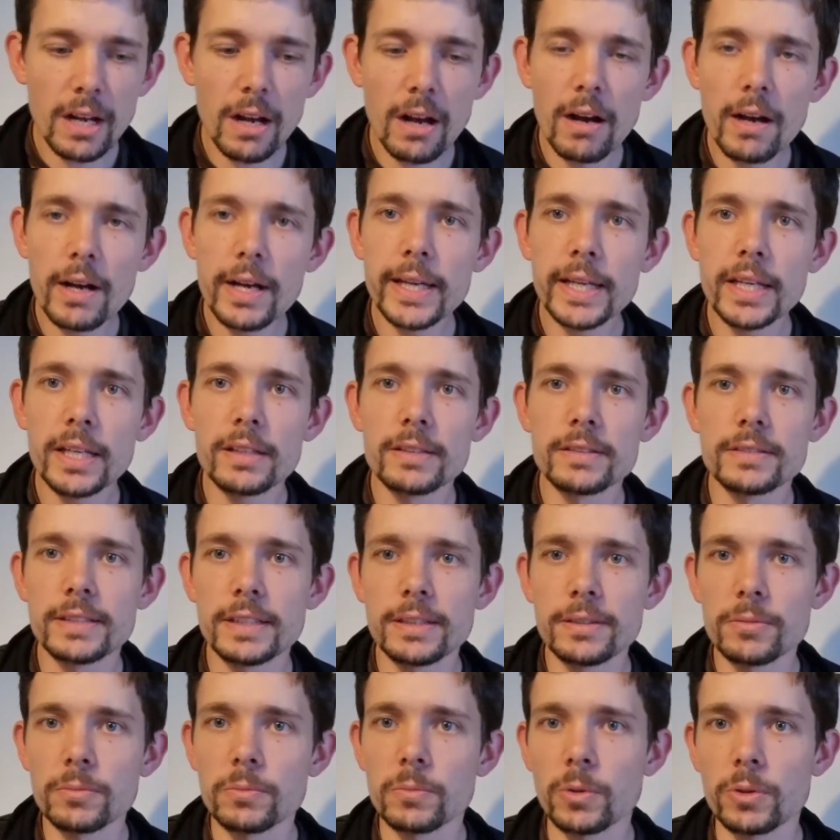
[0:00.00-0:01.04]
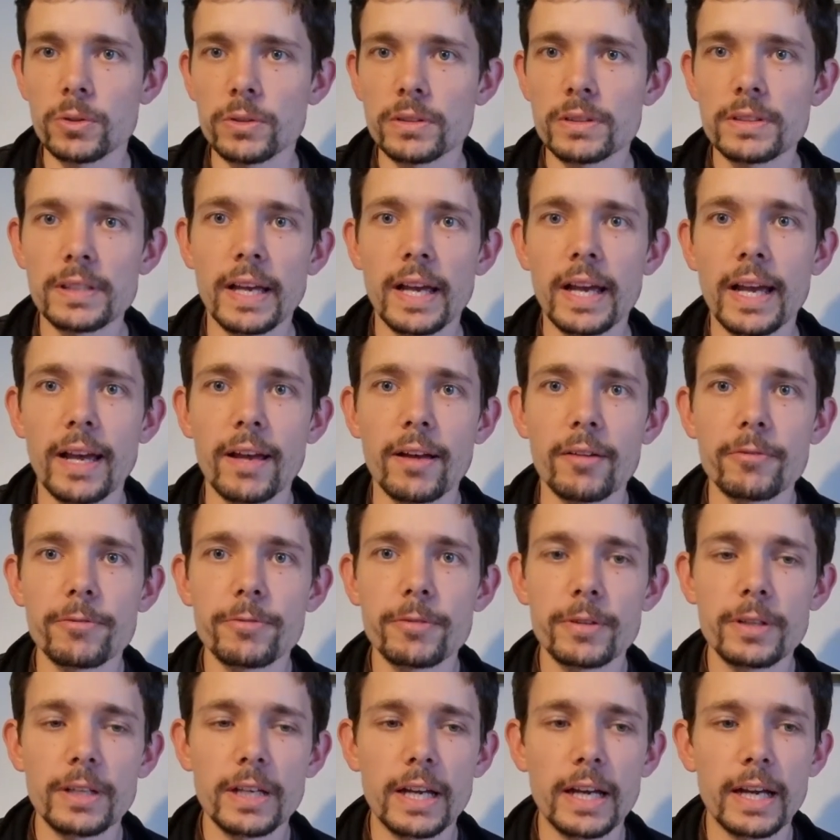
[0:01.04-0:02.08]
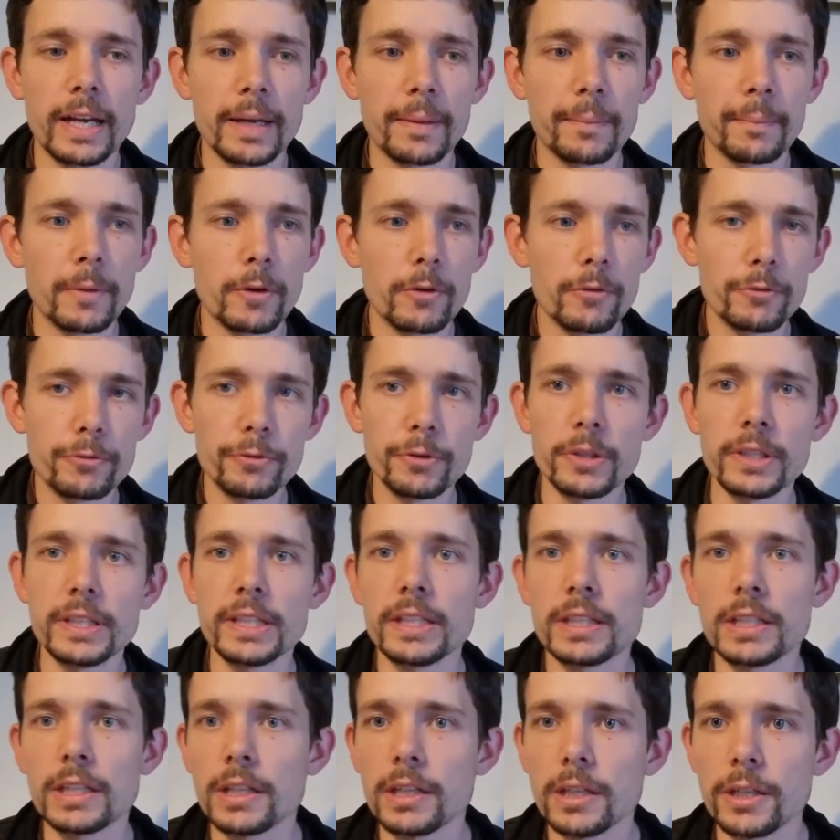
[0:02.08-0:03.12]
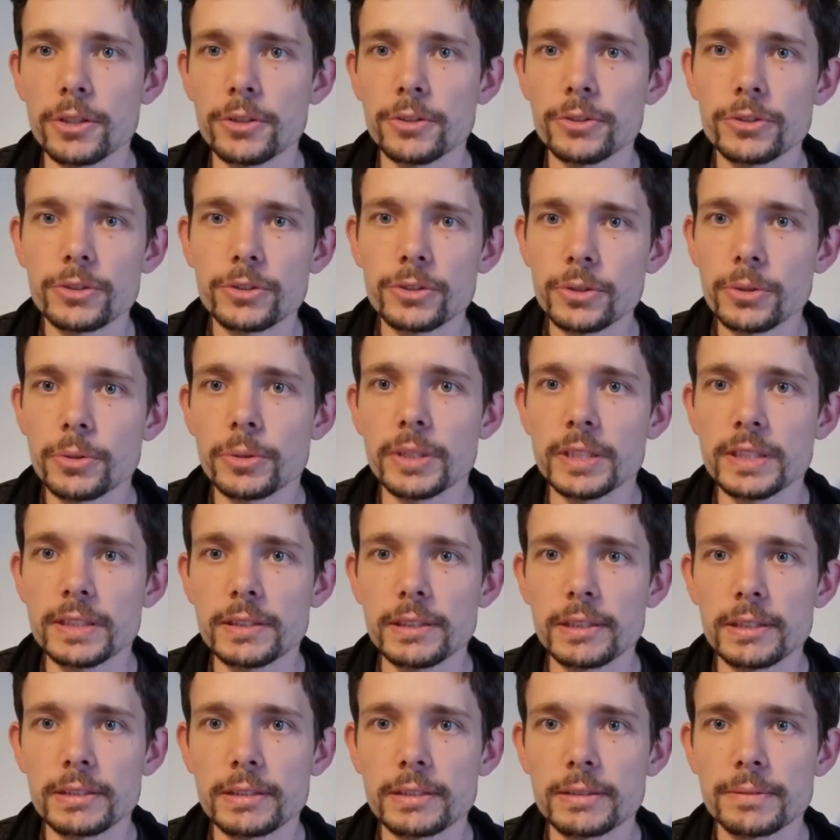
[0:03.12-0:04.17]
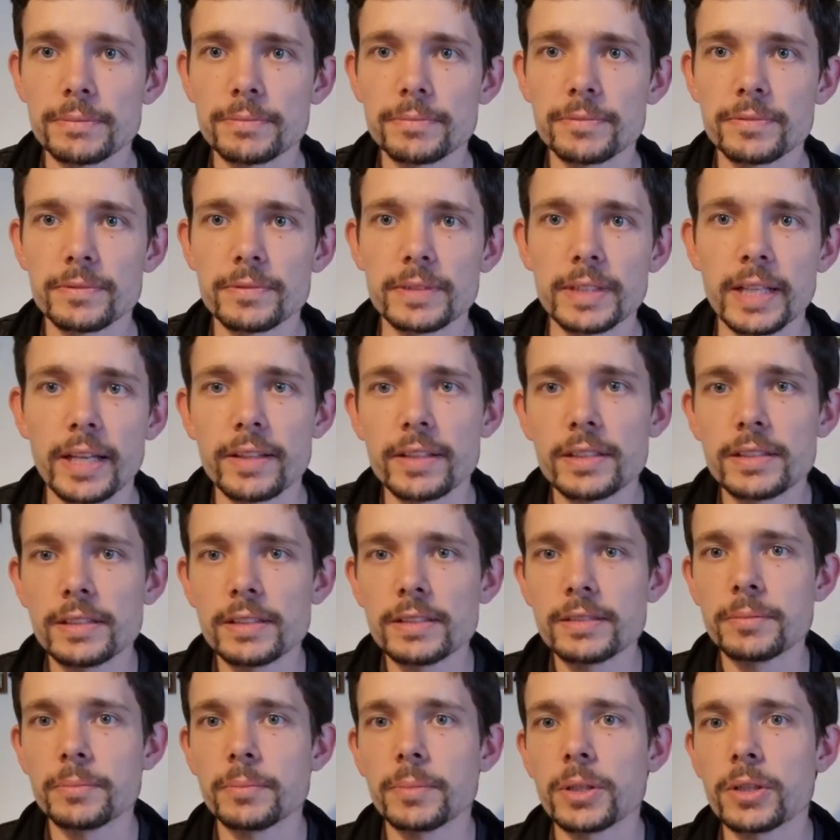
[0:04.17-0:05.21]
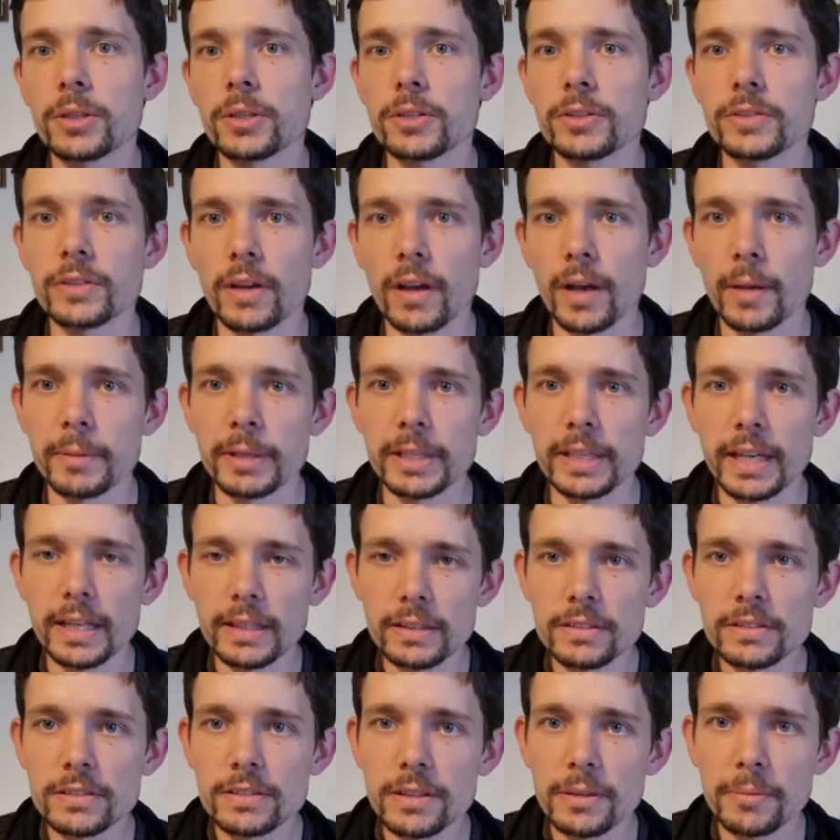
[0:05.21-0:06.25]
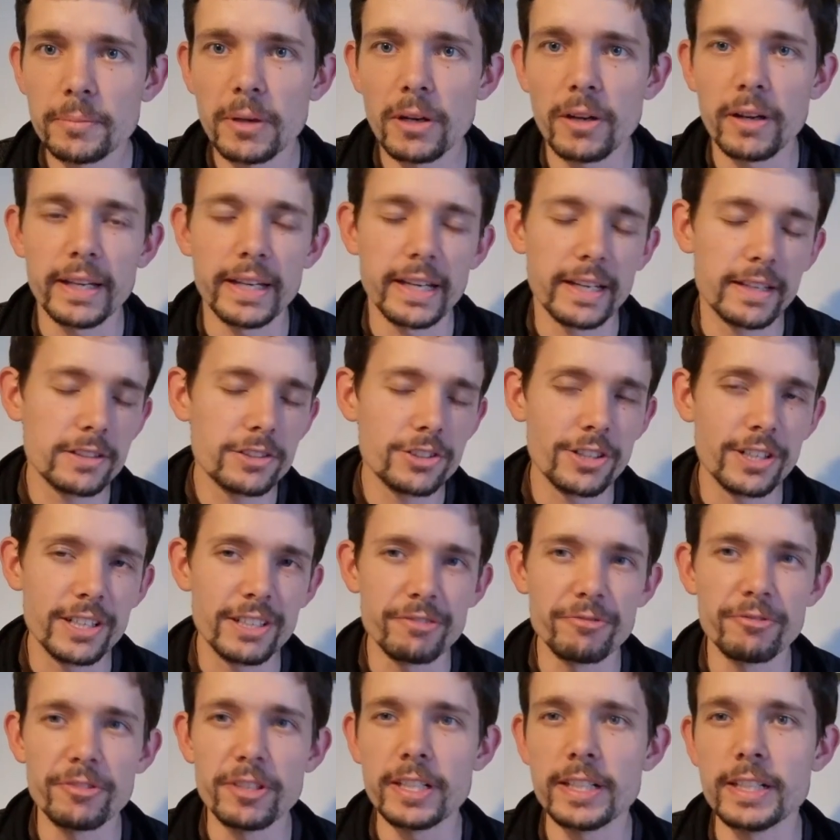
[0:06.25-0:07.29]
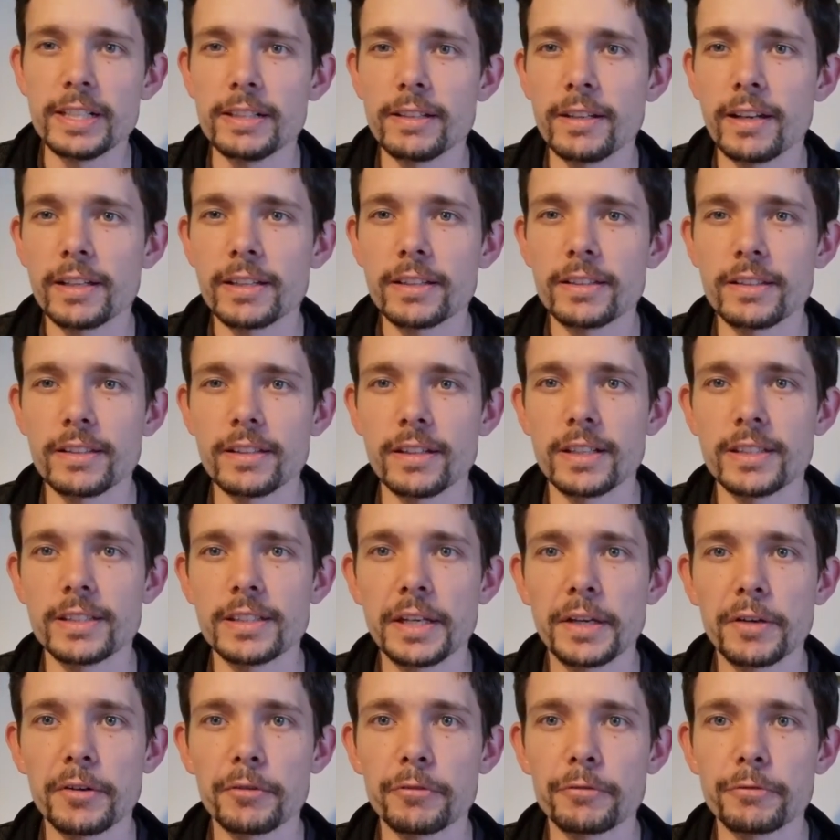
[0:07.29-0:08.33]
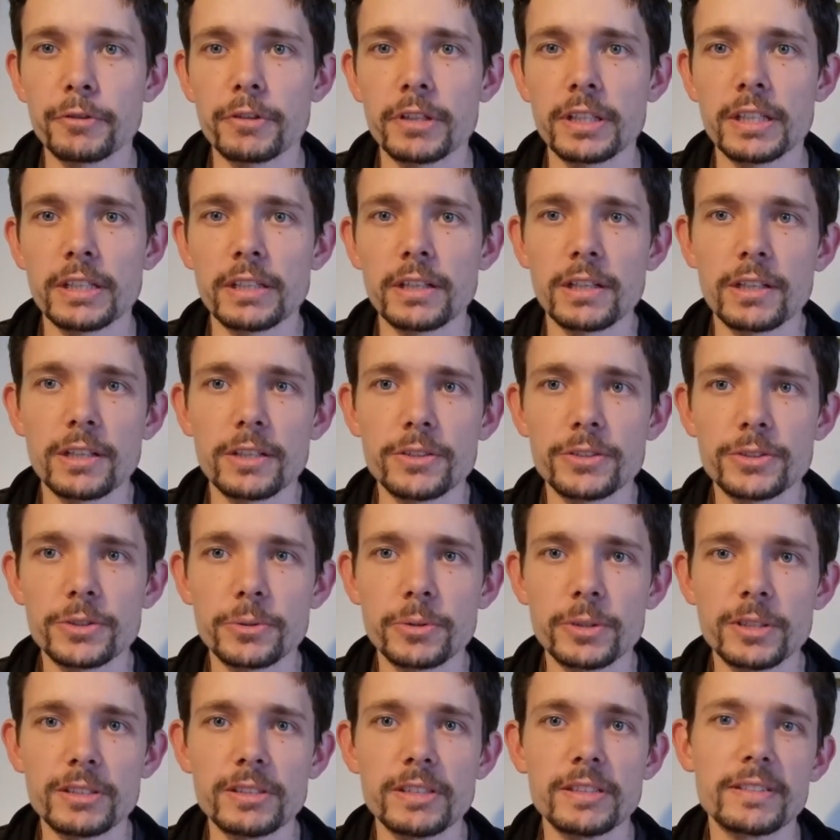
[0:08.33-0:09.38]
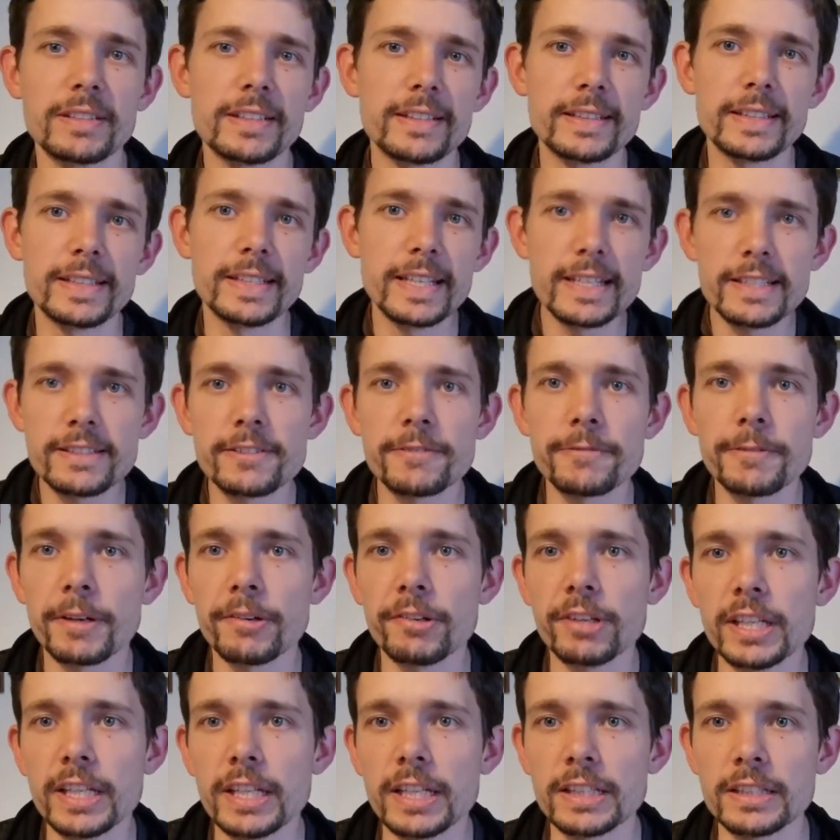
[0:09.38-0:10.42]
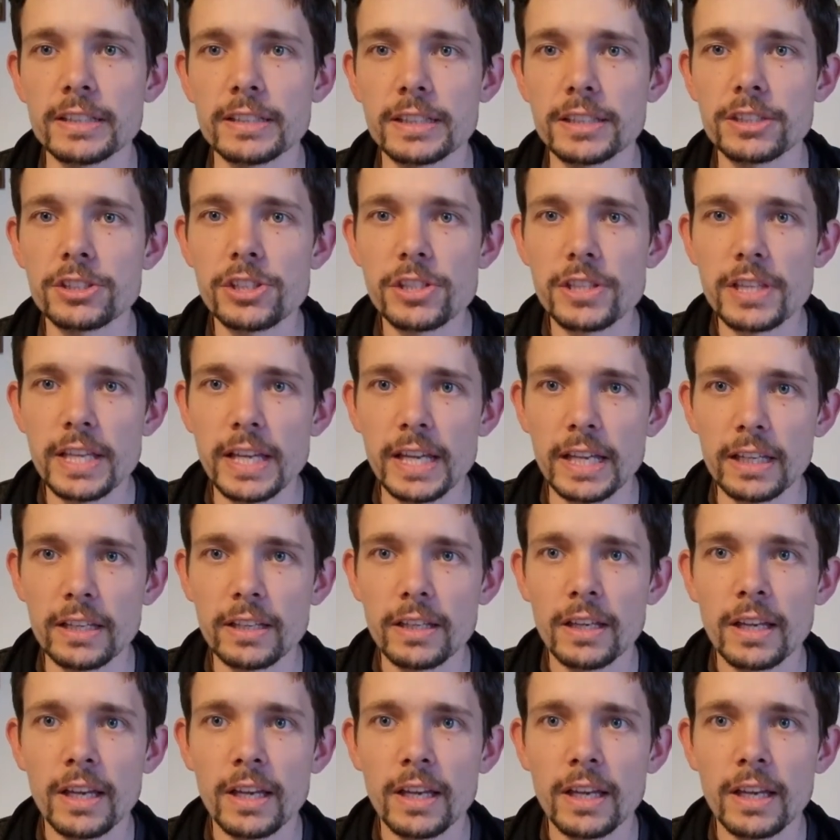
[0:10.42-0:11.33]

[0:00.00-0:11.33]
I didn't want to have fully enclosed creases. Now, this isn't because I'm against them. I actually really like the idea of fully enclosed creases, and it is a very English thing,